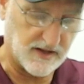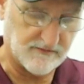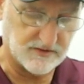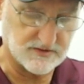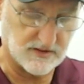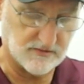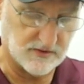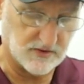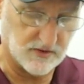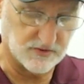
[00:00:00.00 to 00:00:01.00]
to have an assembly
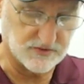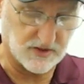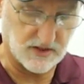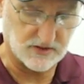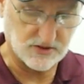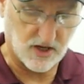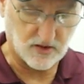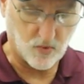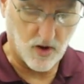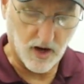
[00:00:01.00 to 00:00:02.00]
that holds the
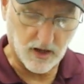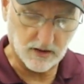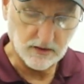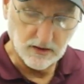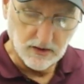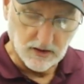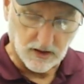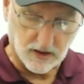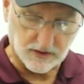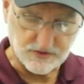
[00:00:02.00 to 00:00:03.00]
anti-shock wire.
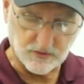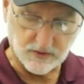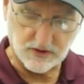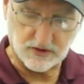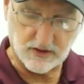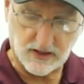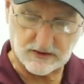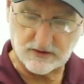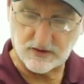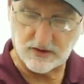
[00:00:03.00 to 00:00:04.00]
So when you
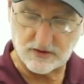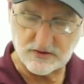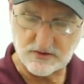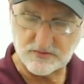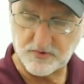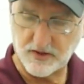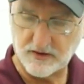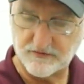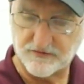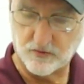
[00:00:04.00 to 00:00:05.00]
connect the
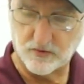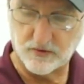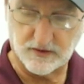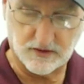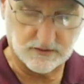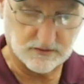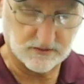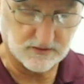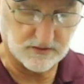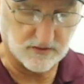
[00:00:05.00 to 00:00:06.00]
spring for
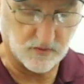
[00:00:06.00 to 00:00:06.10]
the